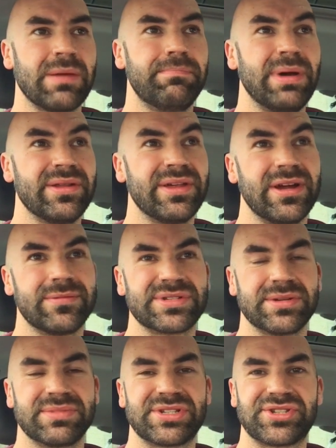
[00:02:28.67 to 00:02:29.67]
building up
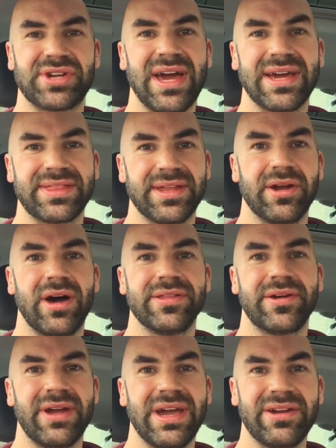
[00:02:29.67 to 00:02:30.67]
some strength in
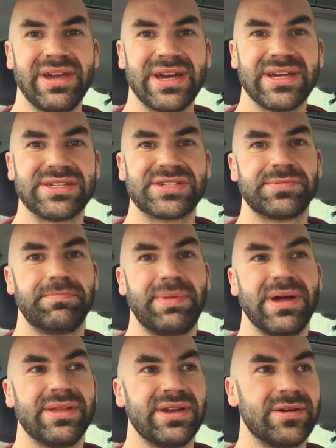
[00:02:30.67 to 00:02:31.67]
other areas,
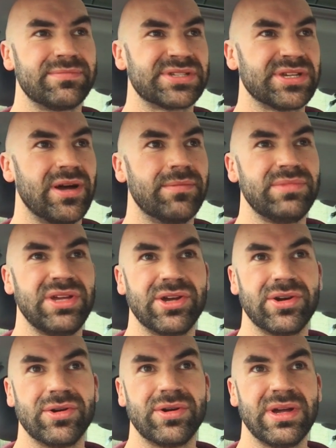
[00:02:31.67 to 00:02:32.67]
building up some, you
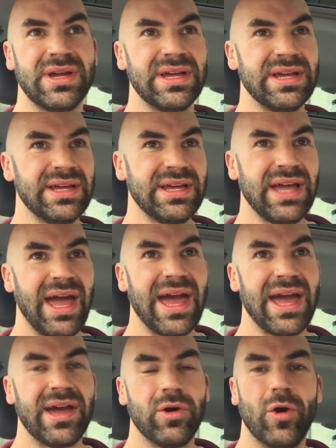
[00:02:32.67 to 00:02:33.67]
know,
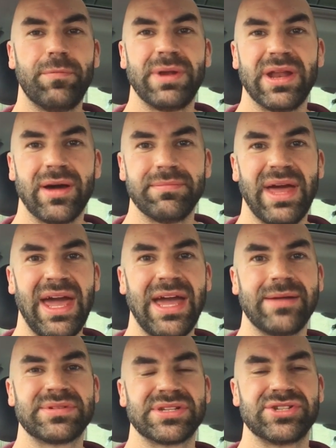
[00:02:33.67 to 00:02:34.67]
uh, opening up the
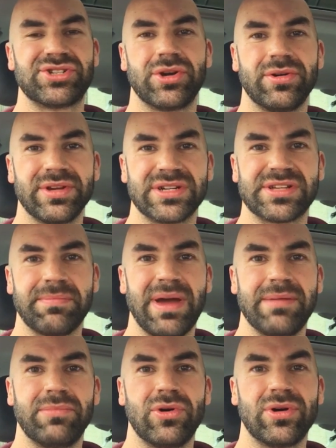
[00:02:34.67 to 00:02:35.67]
hips and shoulders a
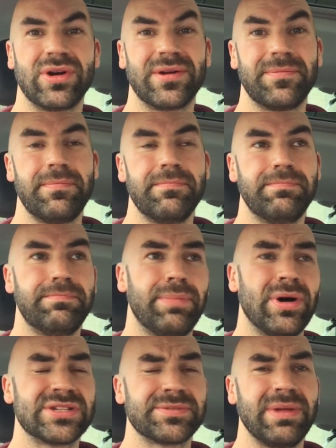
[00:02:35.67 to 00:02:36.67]
bit more.
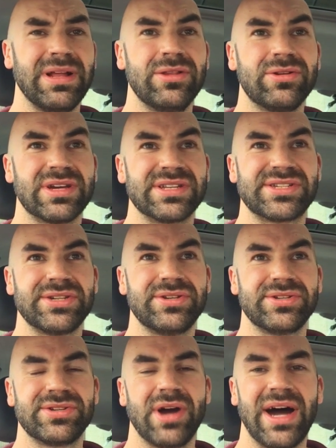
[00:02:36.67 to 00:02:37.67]
Possibly looking
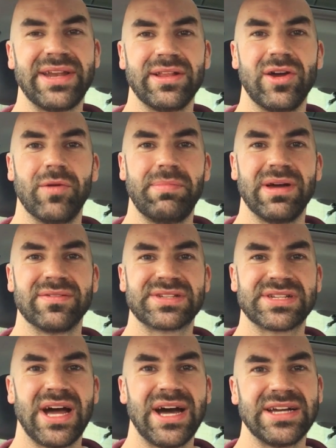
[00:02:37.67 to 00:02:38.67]
to to add a little bit of
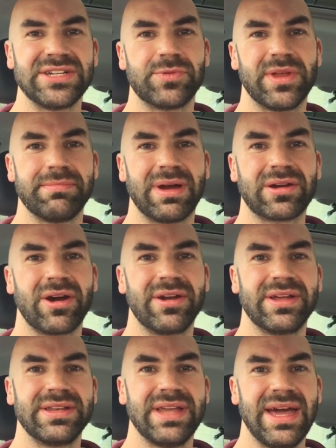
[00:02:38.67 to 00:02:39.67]
size with my
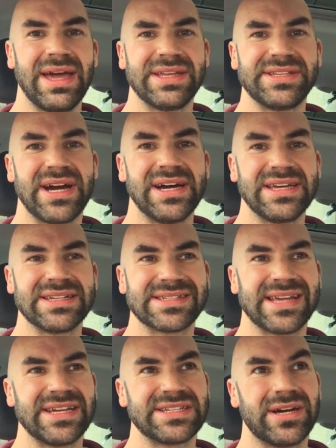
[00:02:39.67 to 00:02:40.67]
current uh, diet
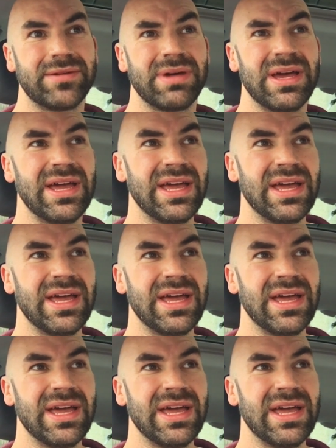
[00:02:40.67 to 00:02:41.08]
setup